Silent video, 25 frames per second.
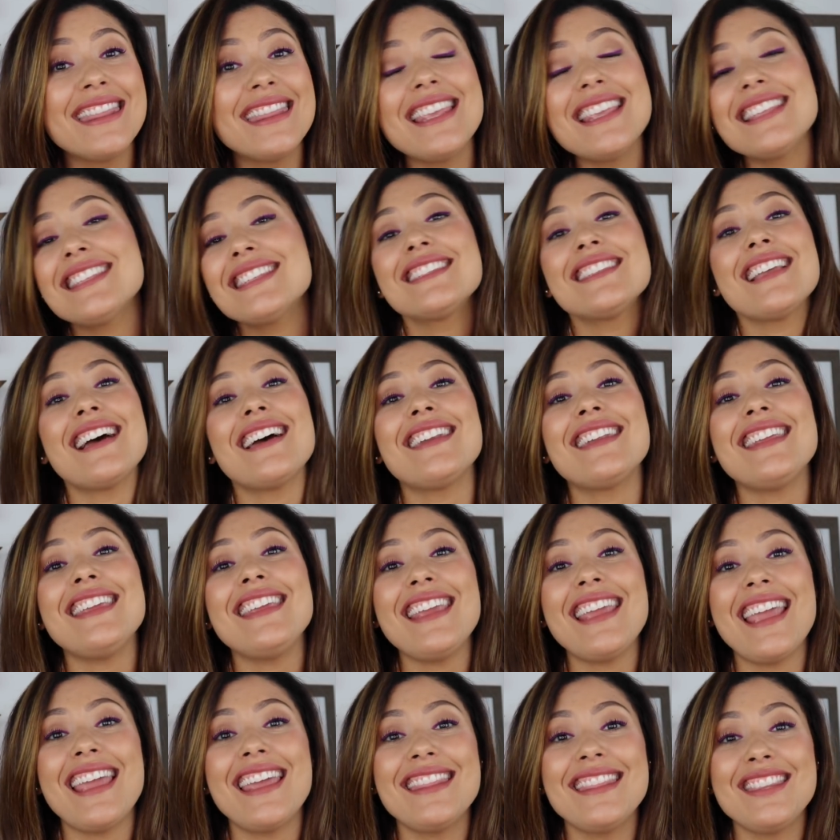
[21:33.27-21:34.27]
This
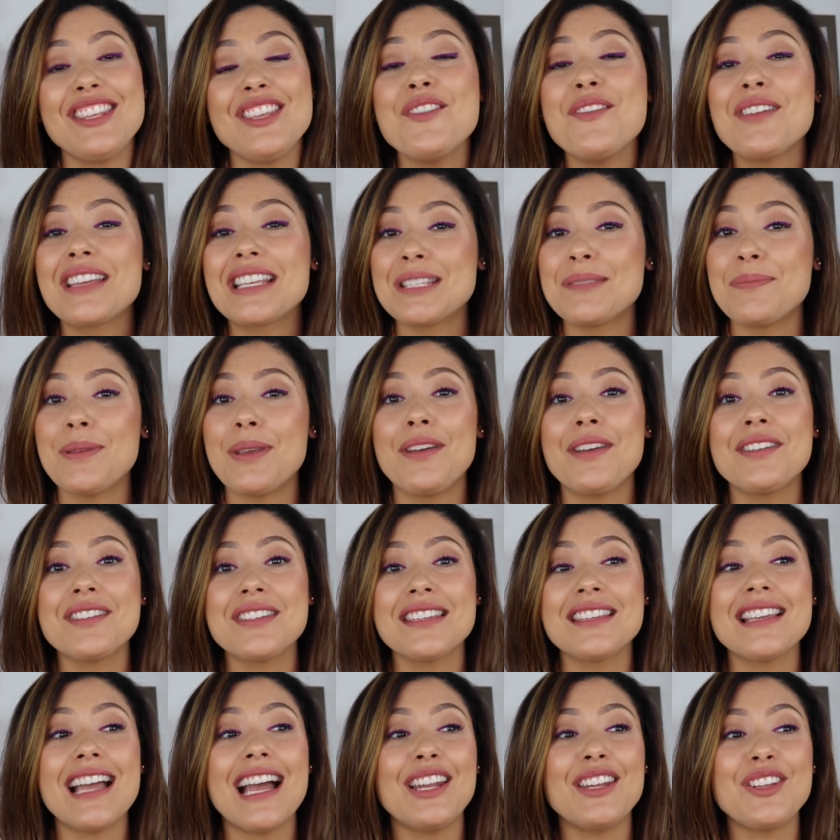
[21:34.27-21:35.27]
study and you
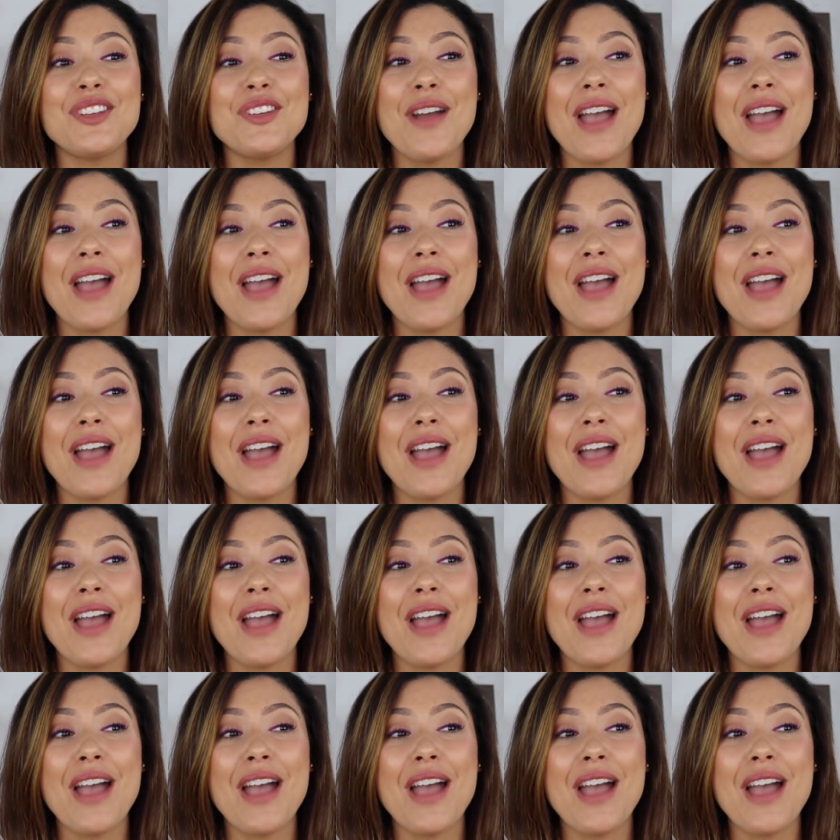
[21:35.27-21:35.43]
experiencing God,